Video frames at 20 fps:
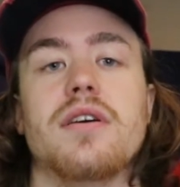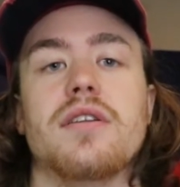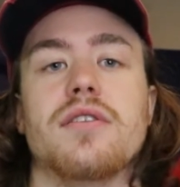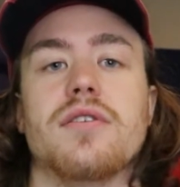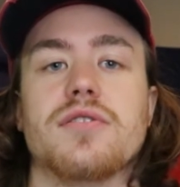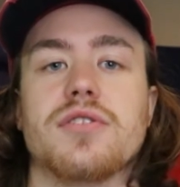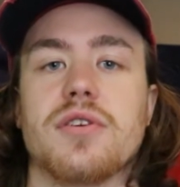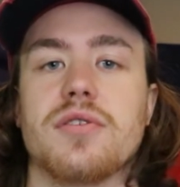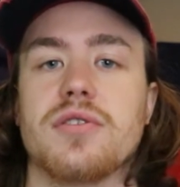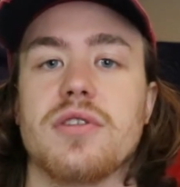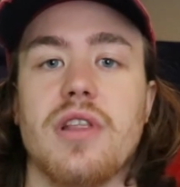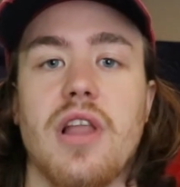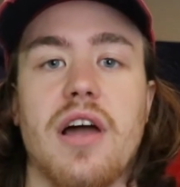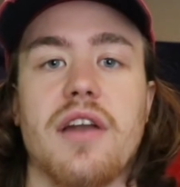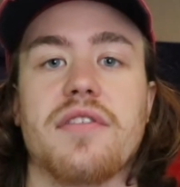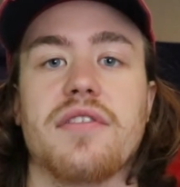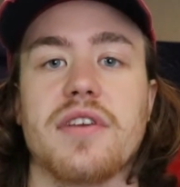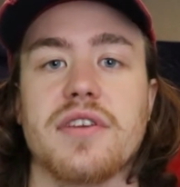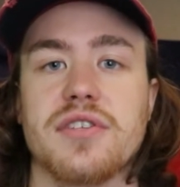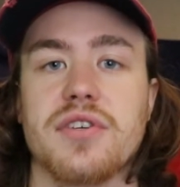There's a
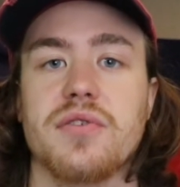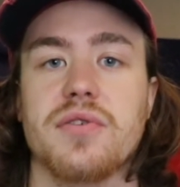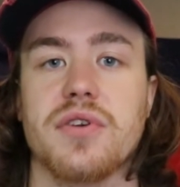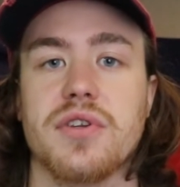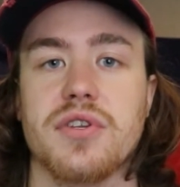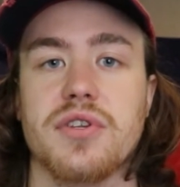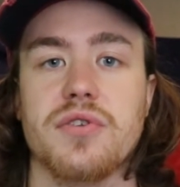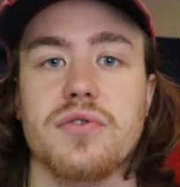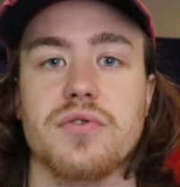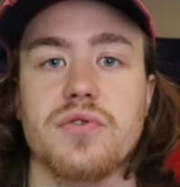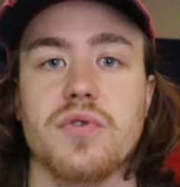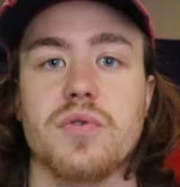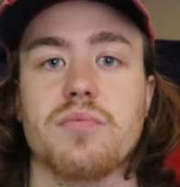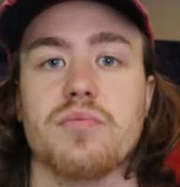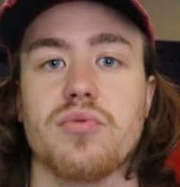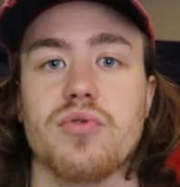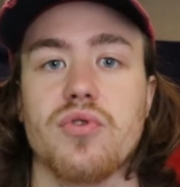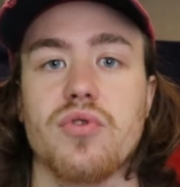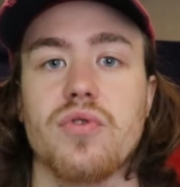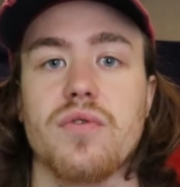lot of things that you can do to
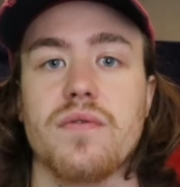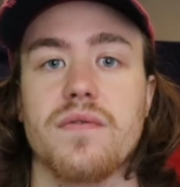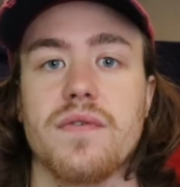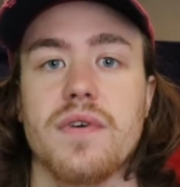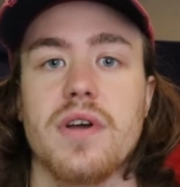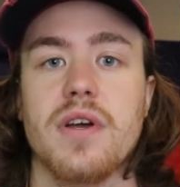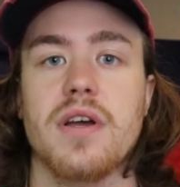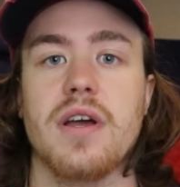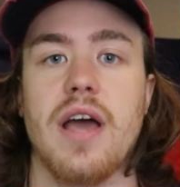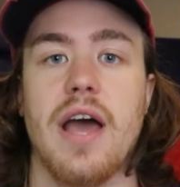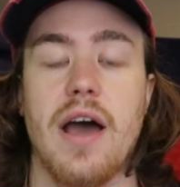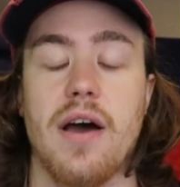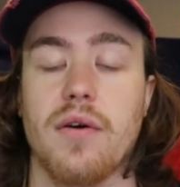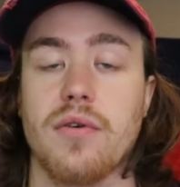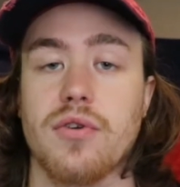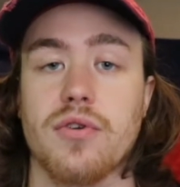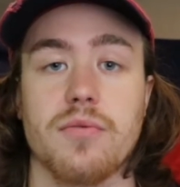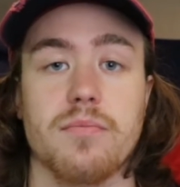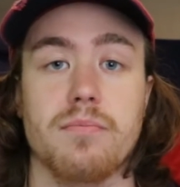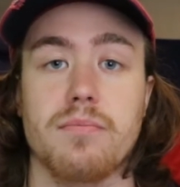improve how
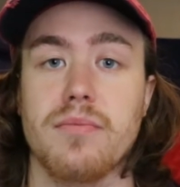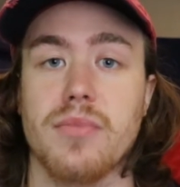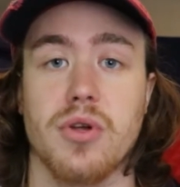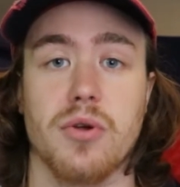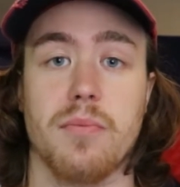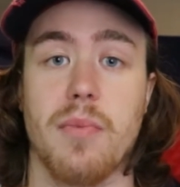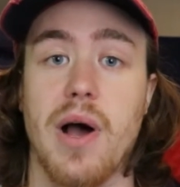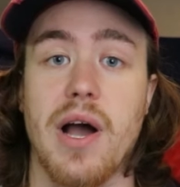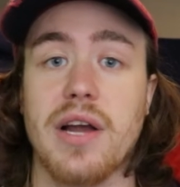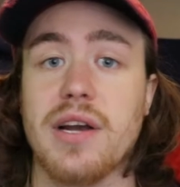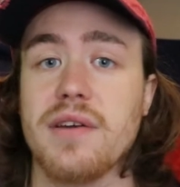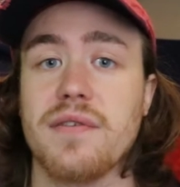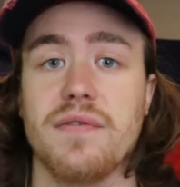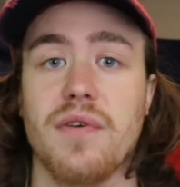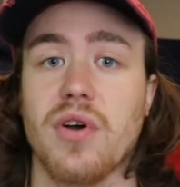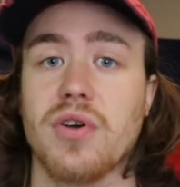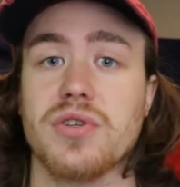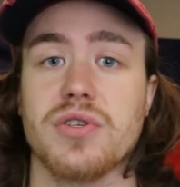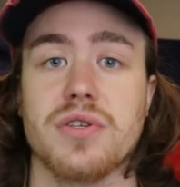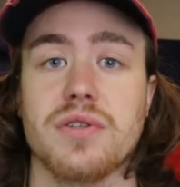your mind
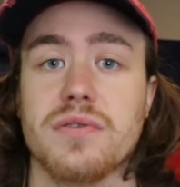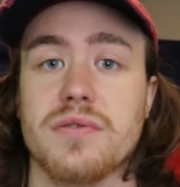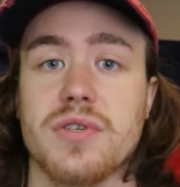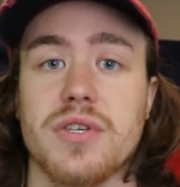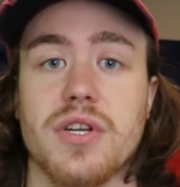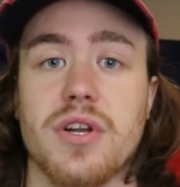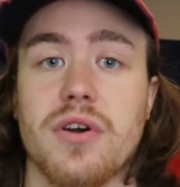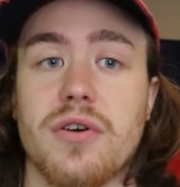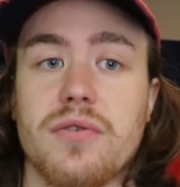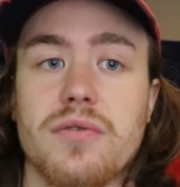functions.